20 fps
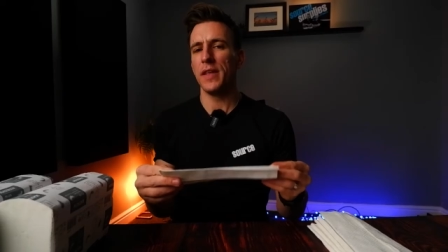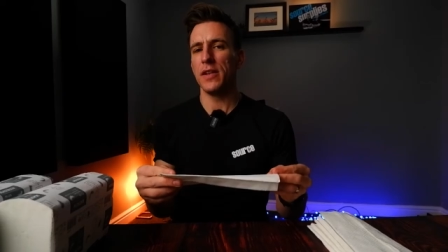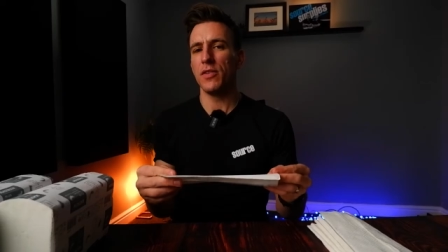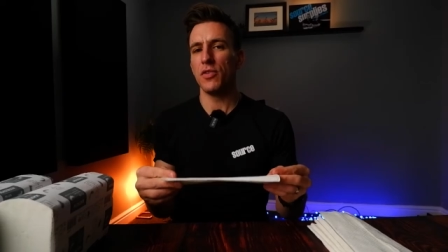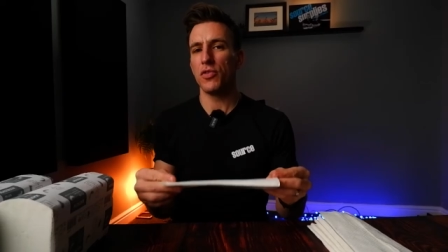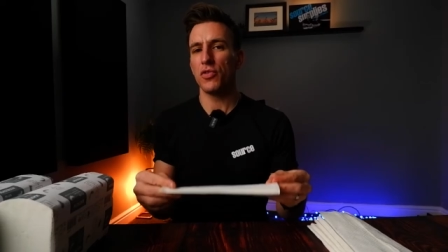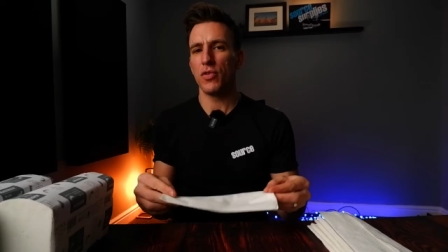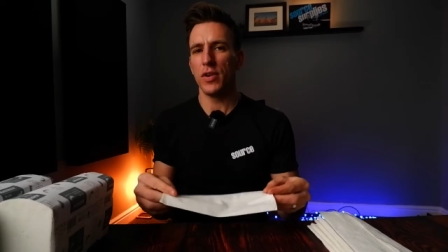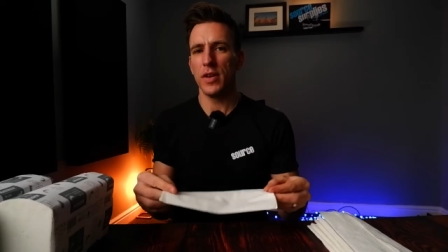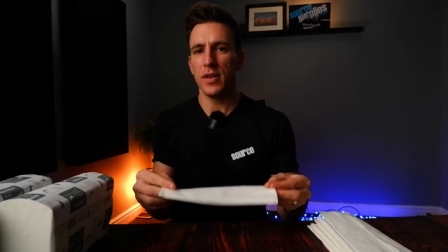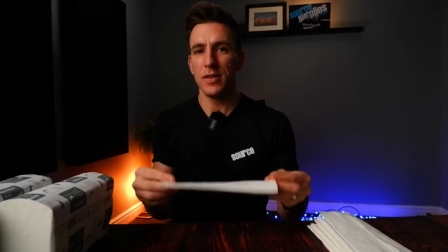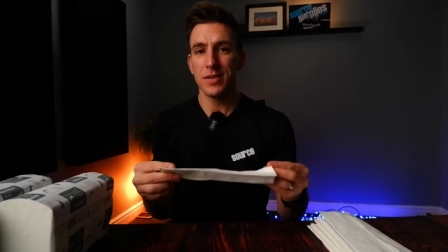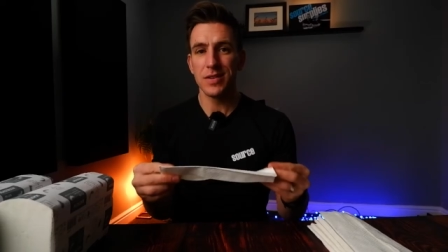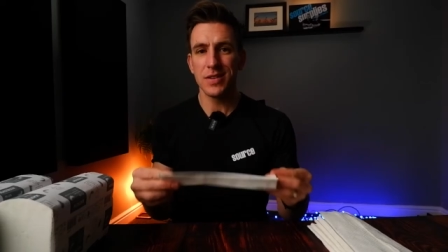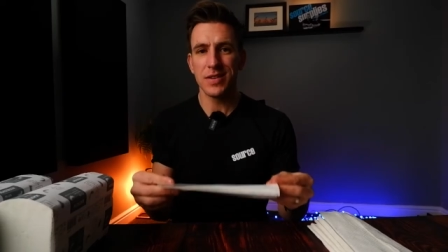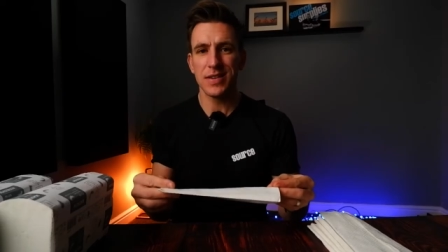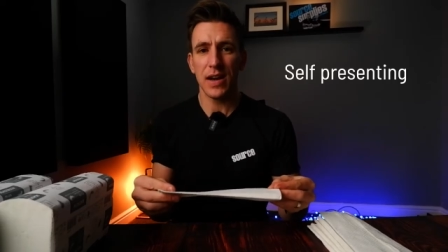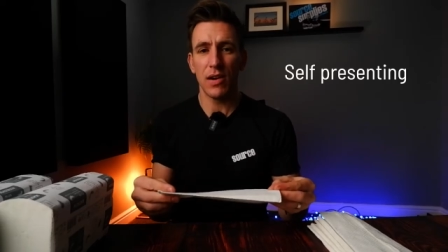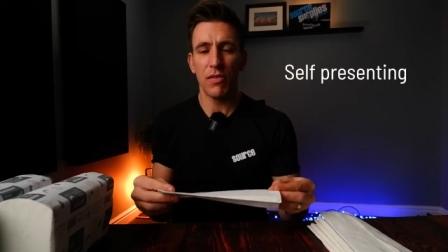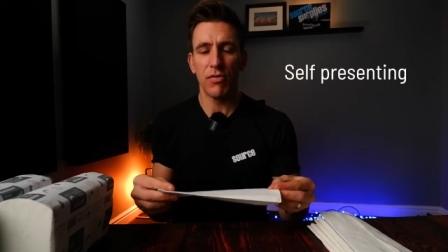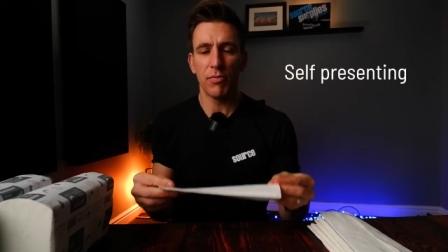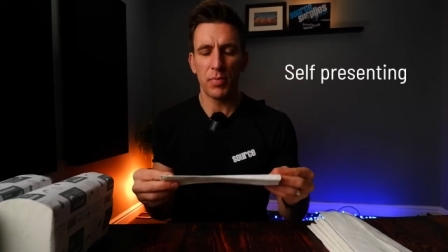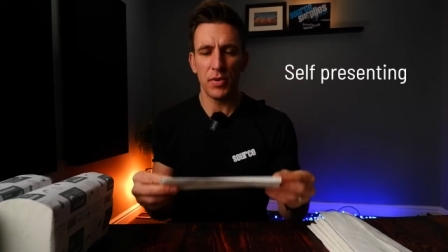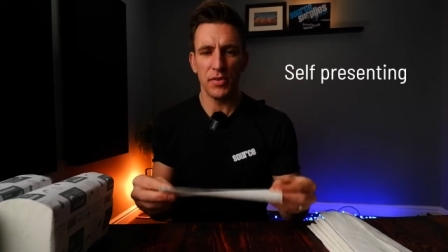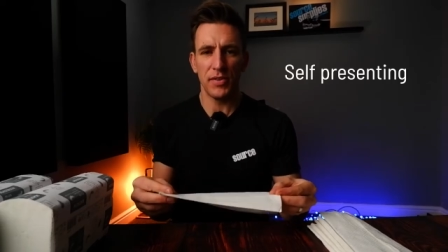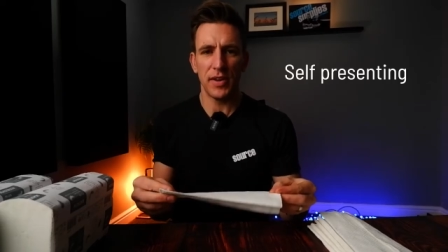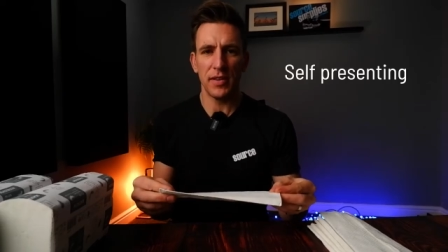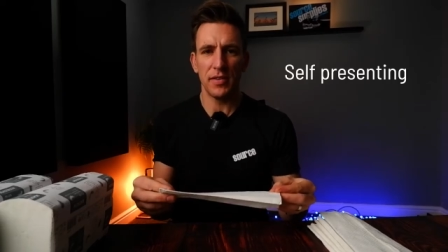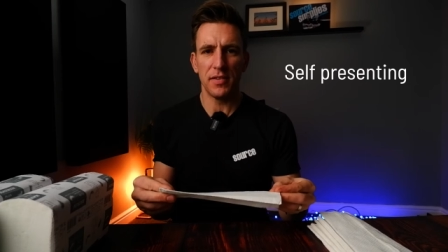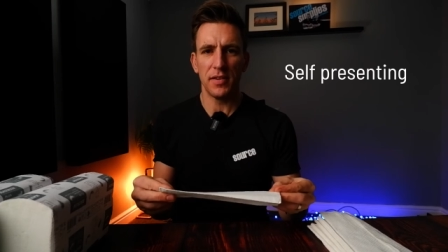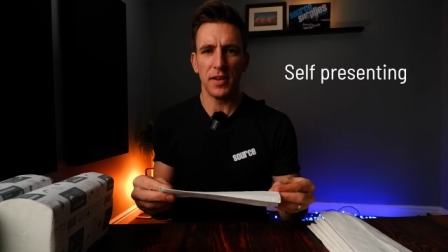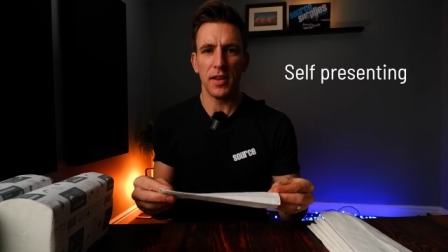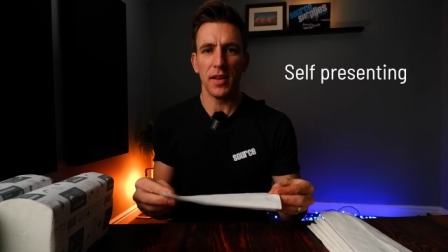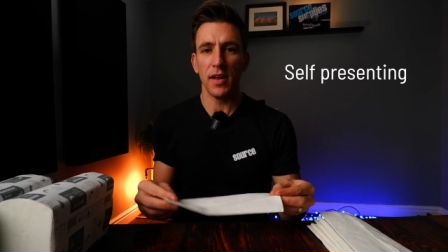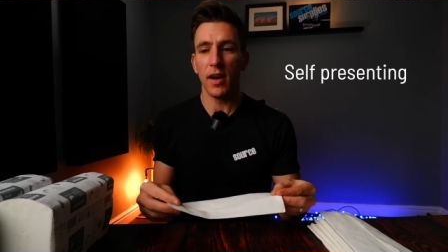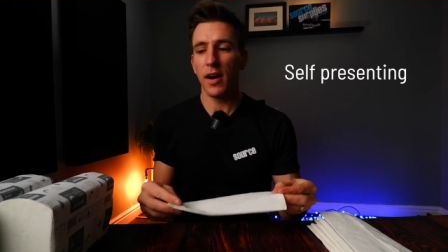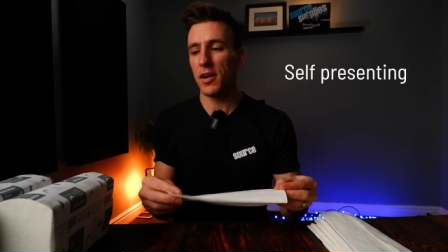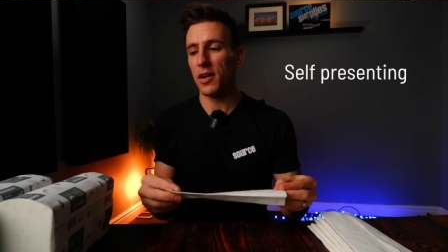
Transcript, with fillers: in the industry self-presenting,